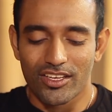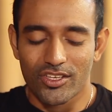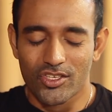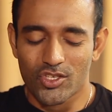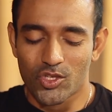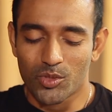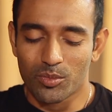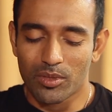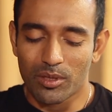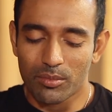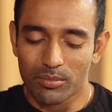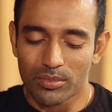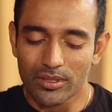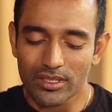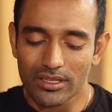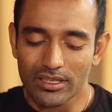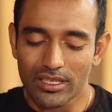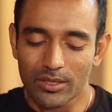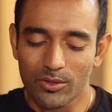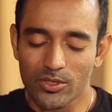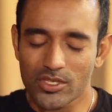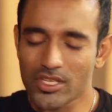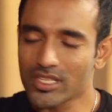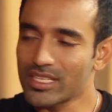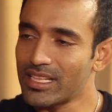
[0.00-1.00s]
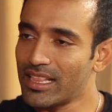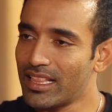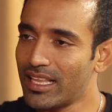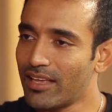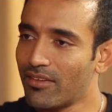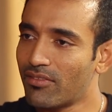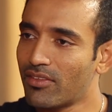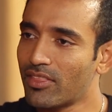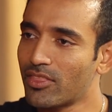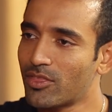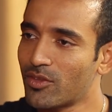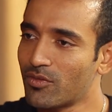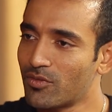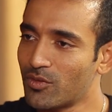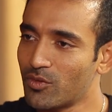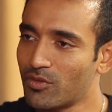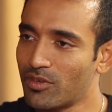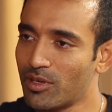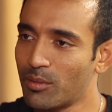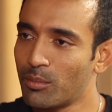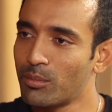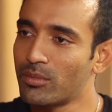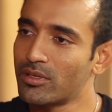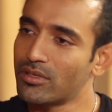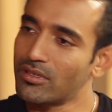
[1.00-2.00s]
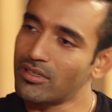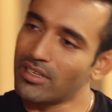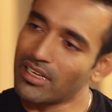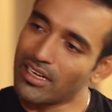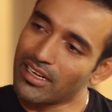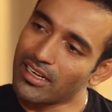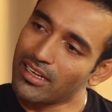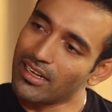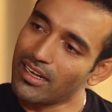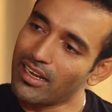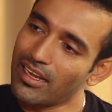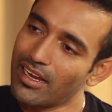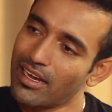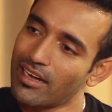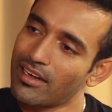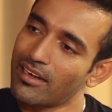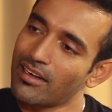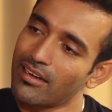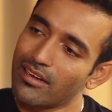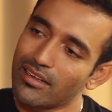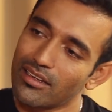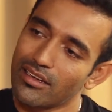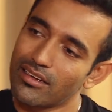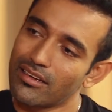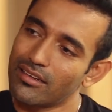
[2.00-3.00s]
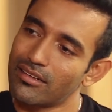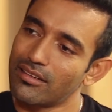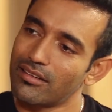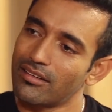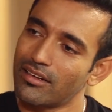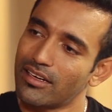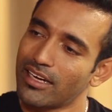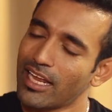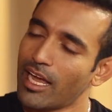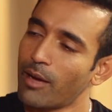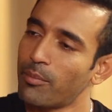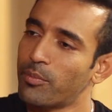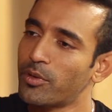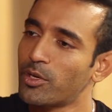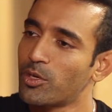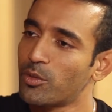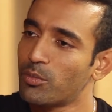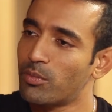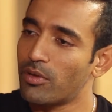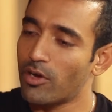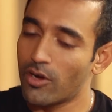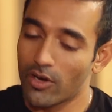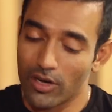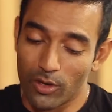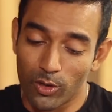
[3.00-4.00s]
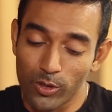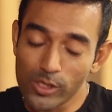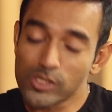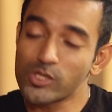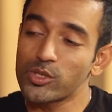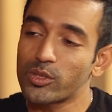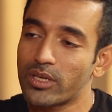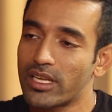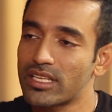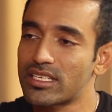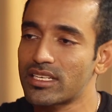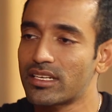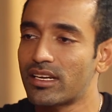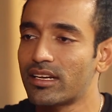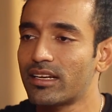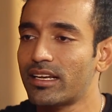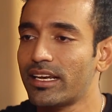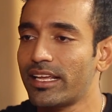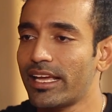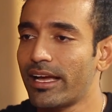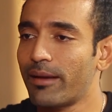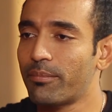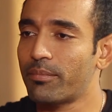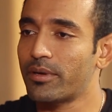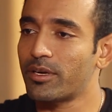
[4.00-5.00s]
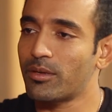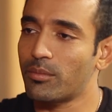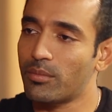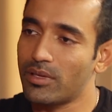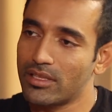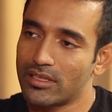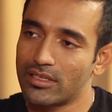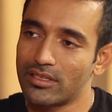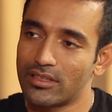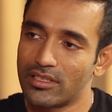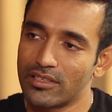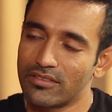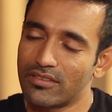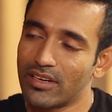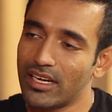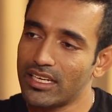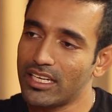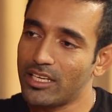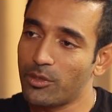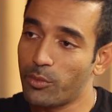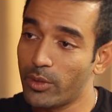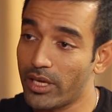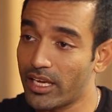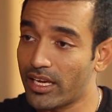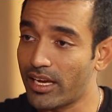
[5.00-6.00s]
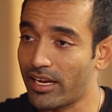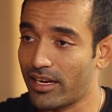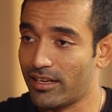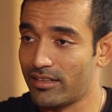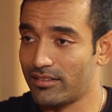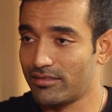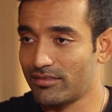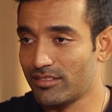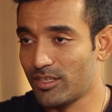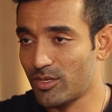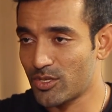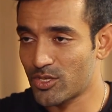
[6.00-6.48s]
So my birthday was on the 11th of November, and and uh, it happened to also incidentally happened to be the Diwali weekend.